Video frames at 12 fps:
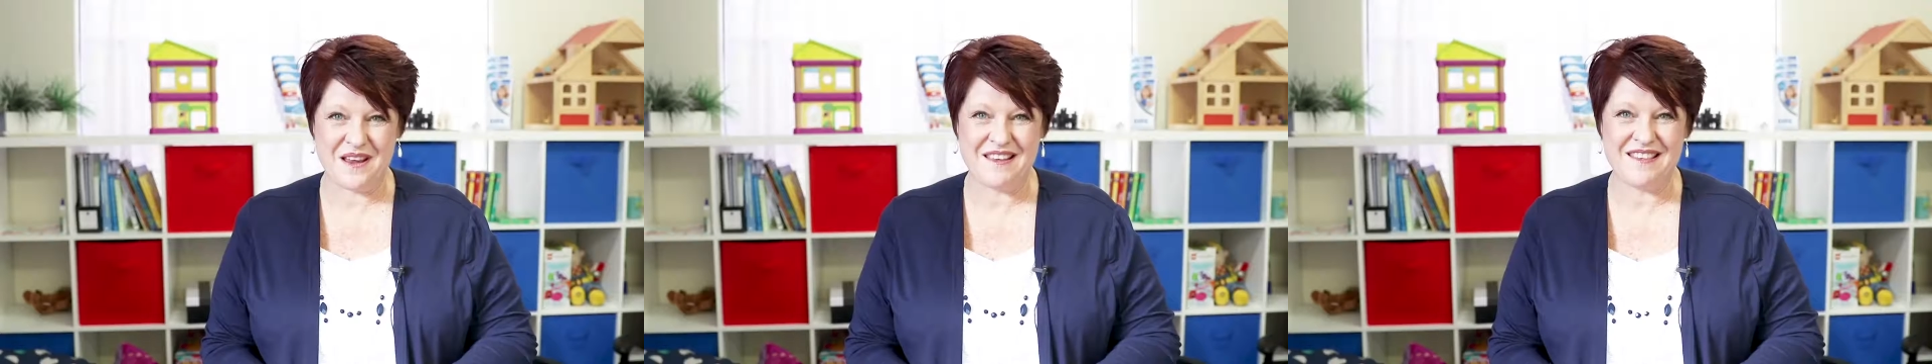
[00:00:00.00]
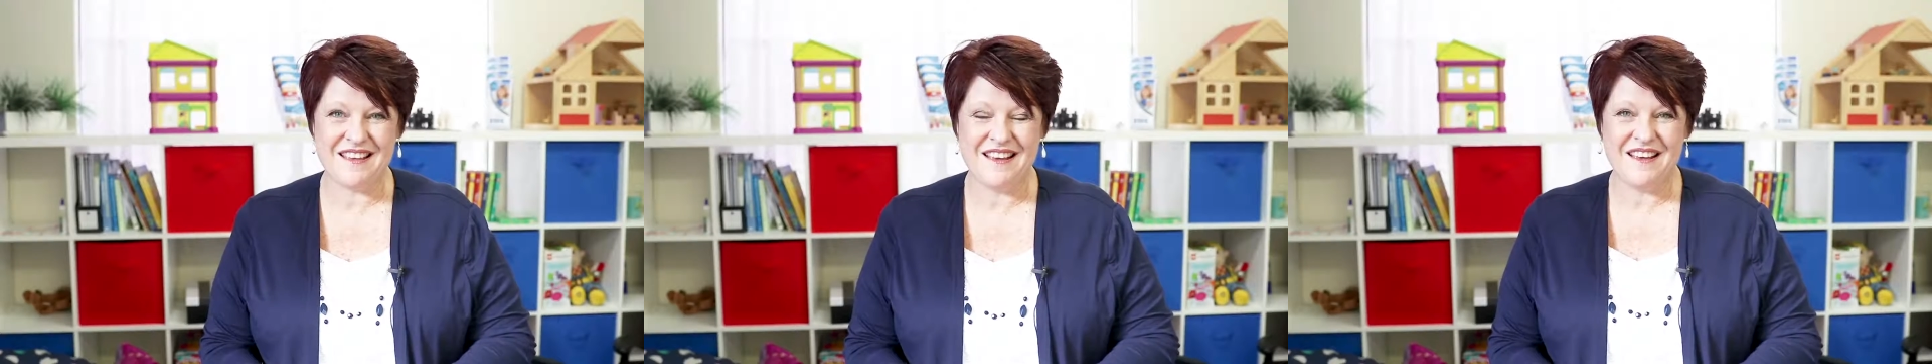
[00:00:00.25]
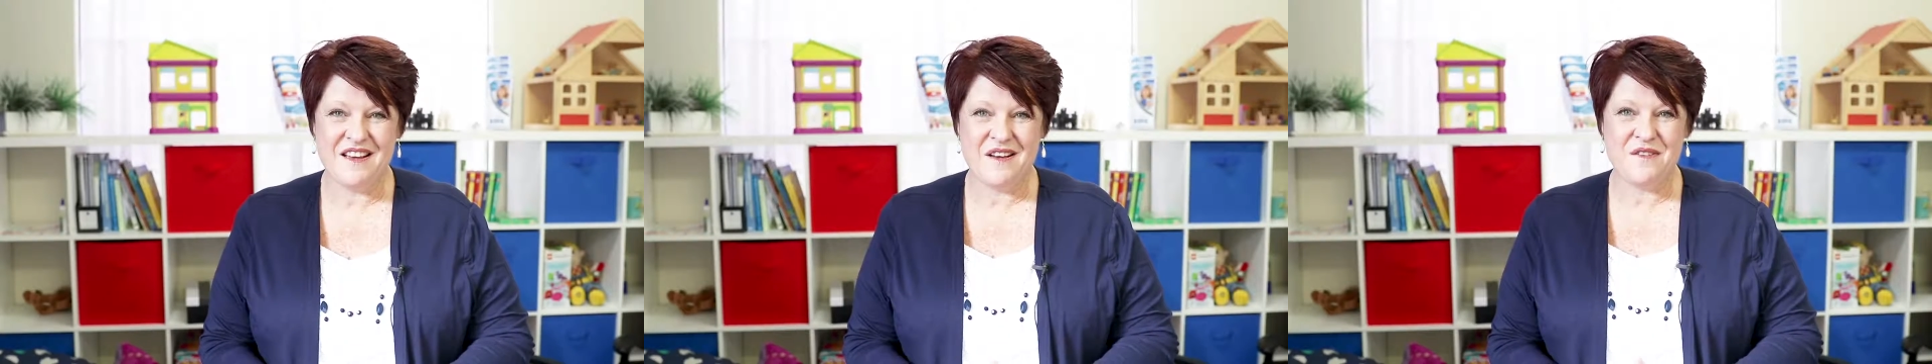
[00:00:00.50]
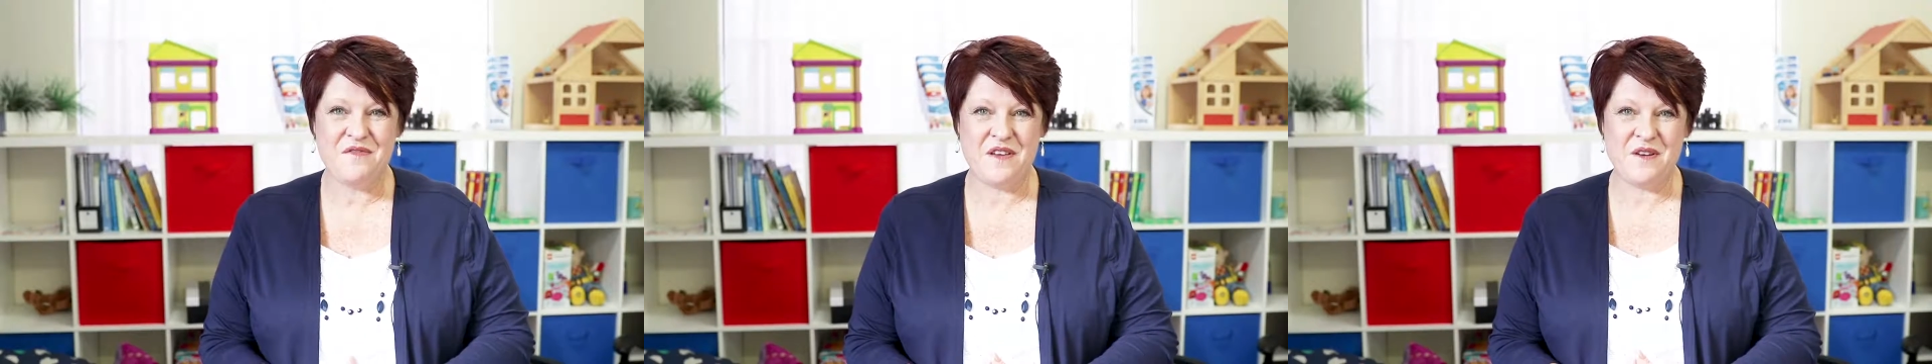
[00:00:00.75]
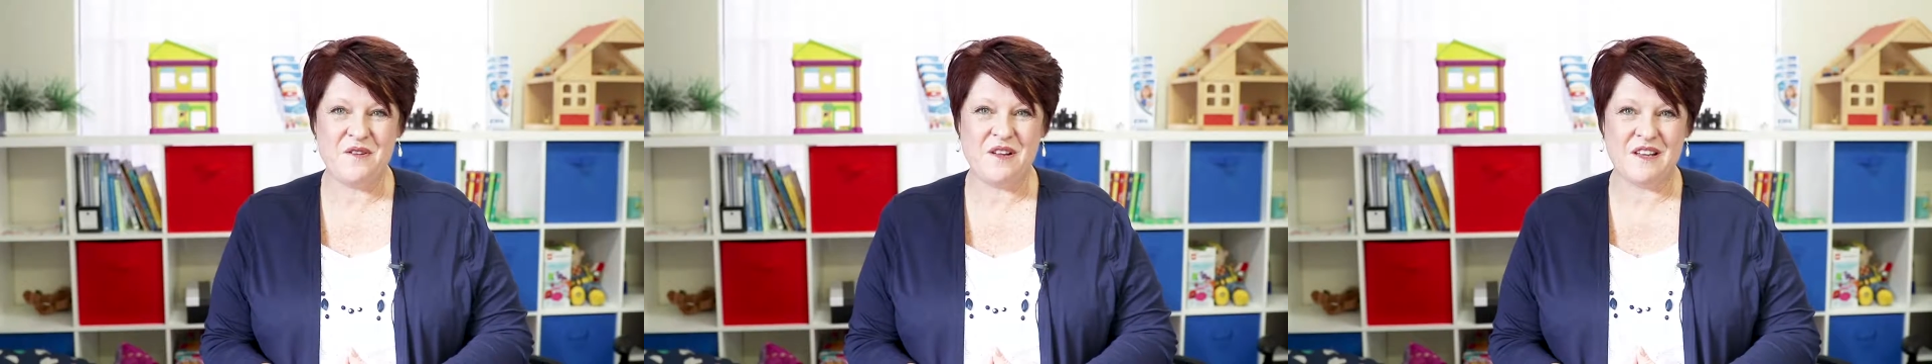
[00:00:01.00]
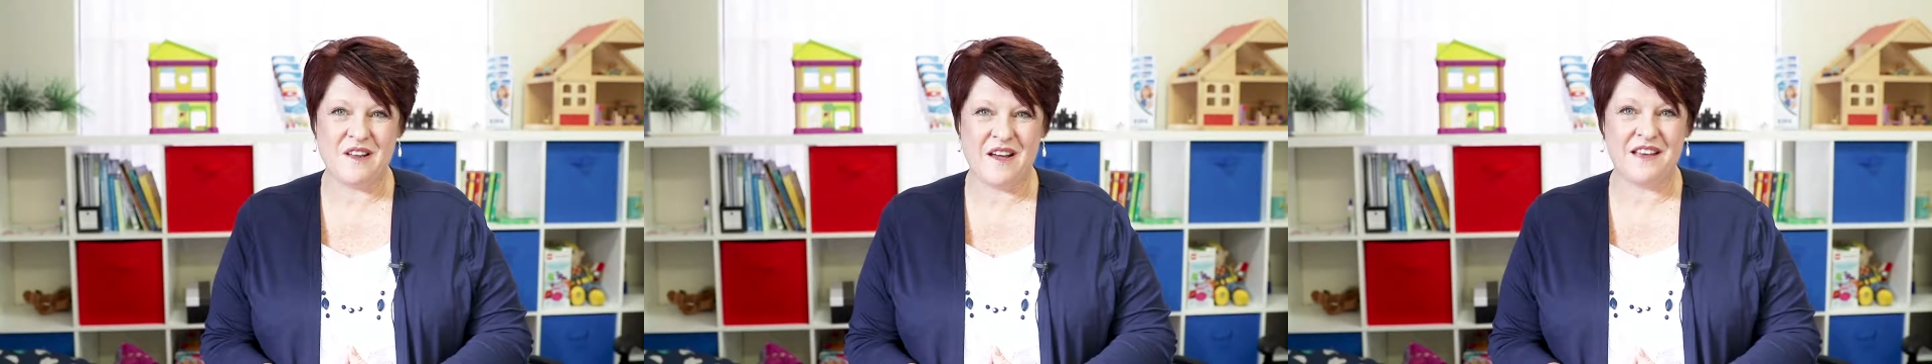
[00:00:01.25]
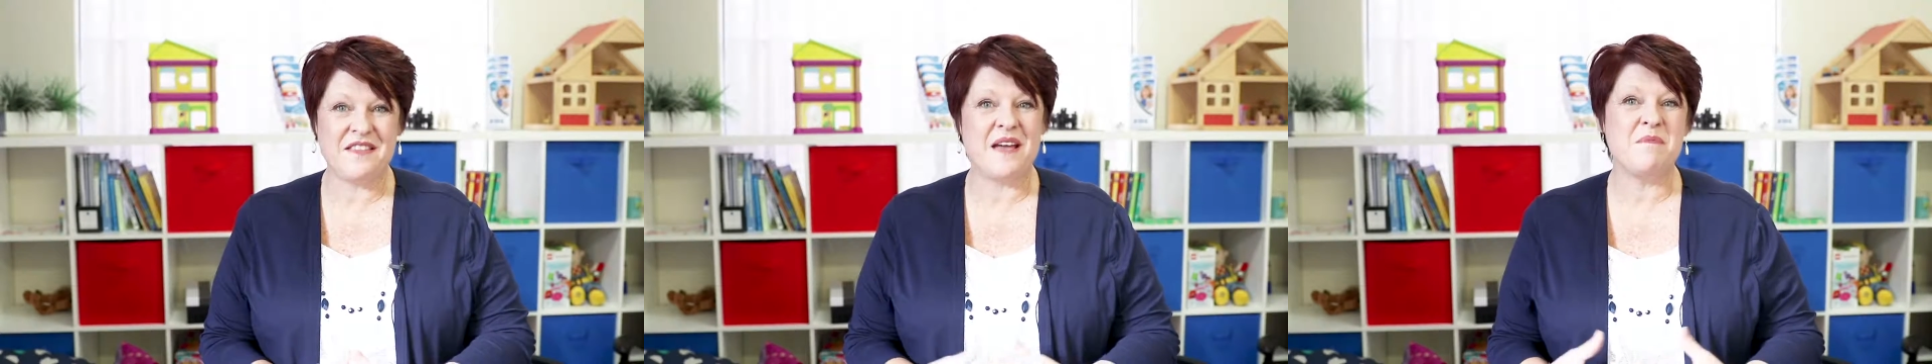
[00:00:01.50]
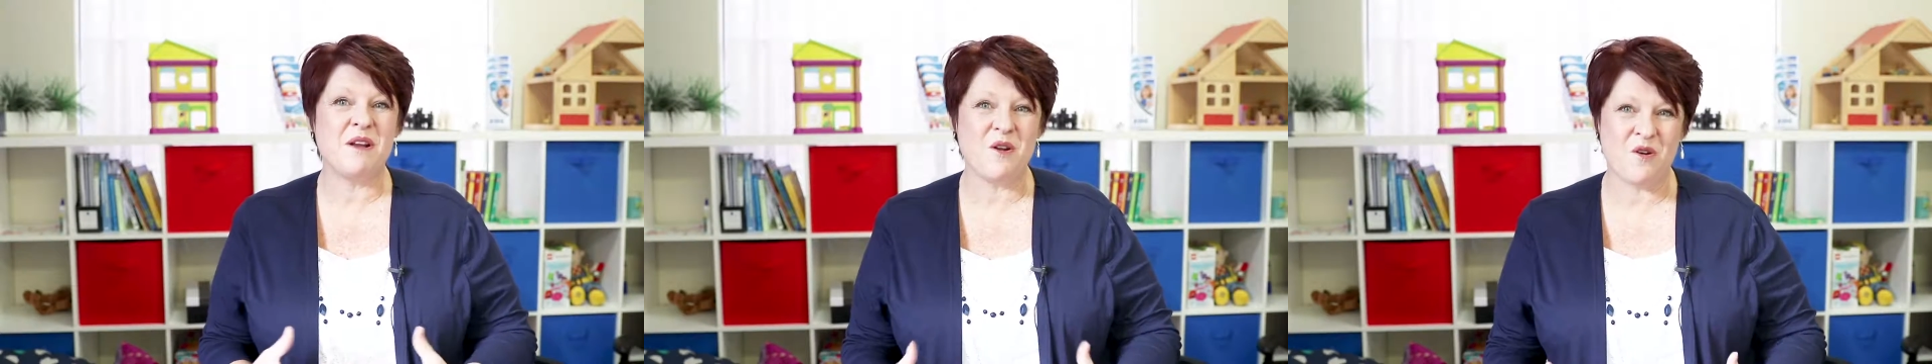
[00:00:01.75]
with, feel like
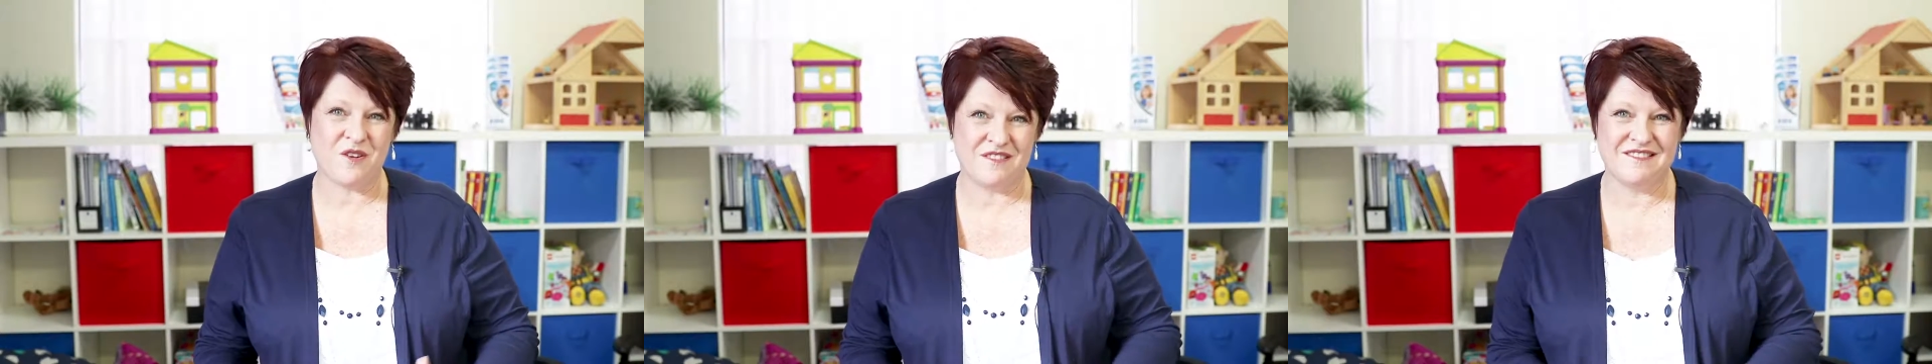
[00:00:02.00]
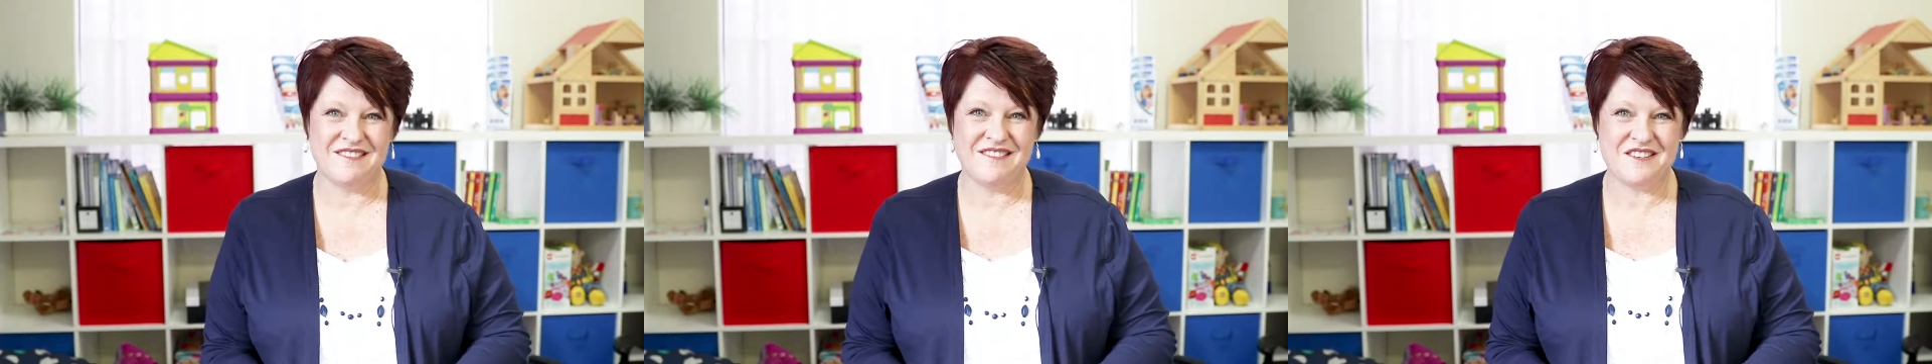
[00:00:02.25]
they belong